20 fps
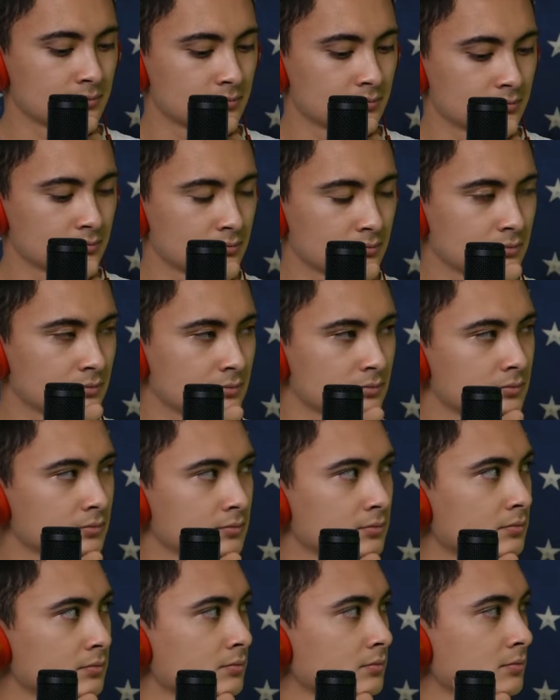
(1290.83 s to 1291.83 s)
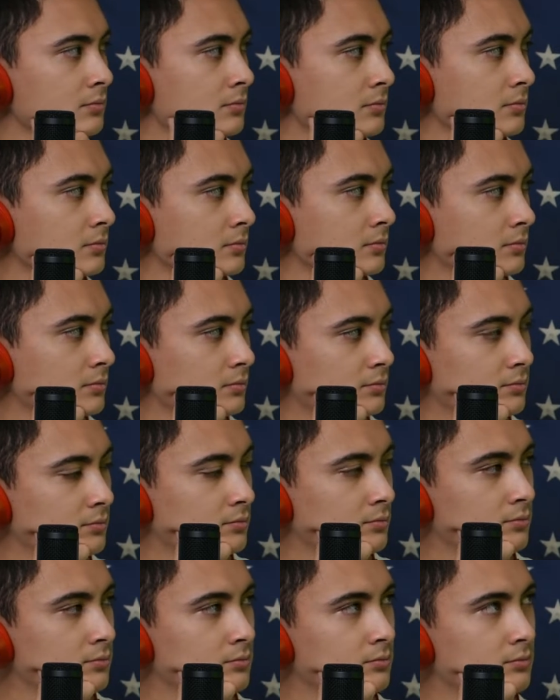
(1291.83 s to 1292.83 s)

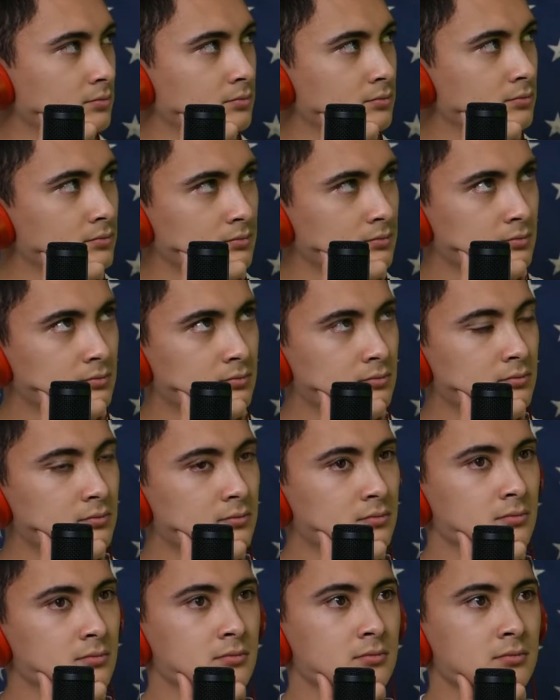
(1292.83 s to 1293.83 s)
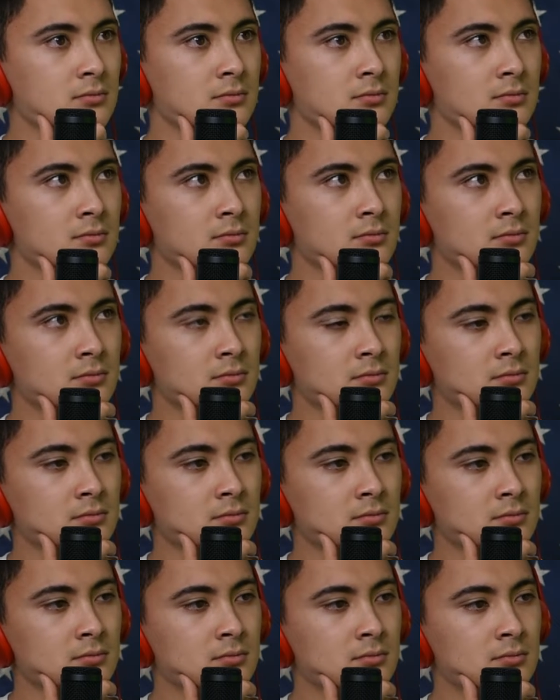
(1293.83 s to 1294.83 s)

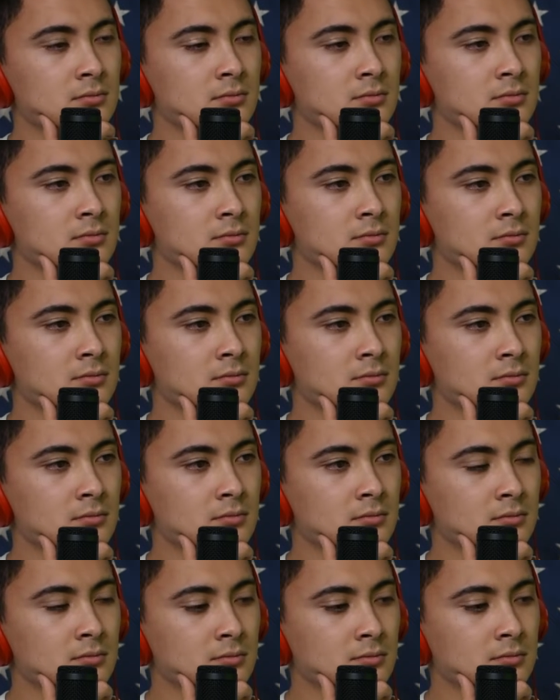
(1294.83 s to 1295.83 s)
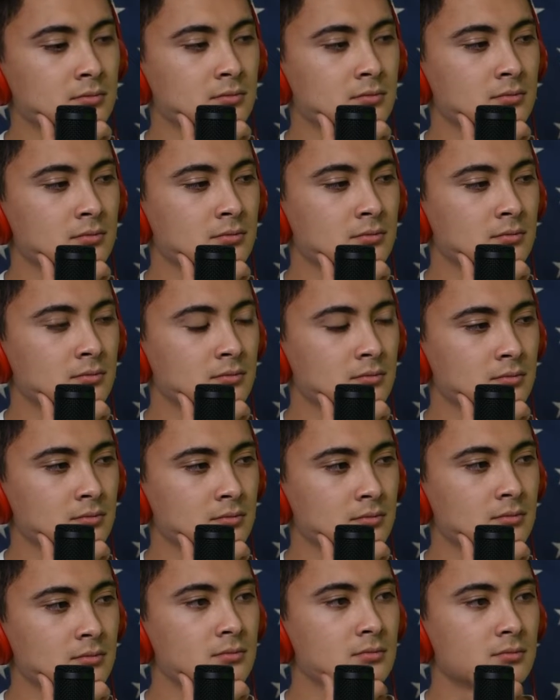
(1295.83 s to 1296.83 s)

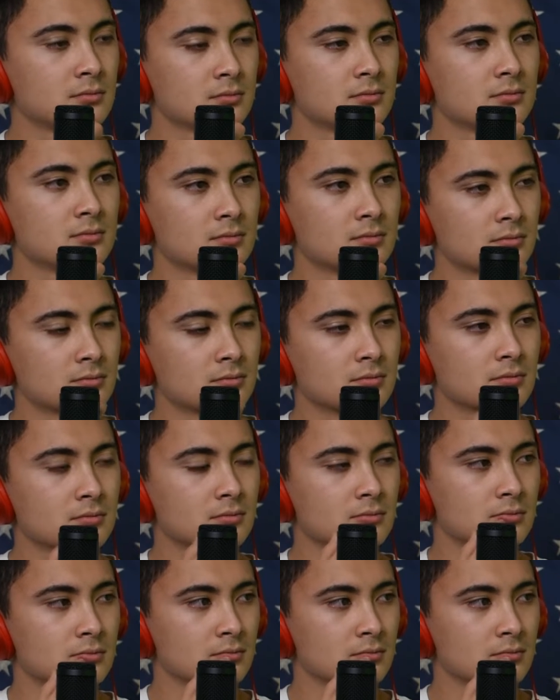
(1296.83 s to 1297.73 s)
(silent)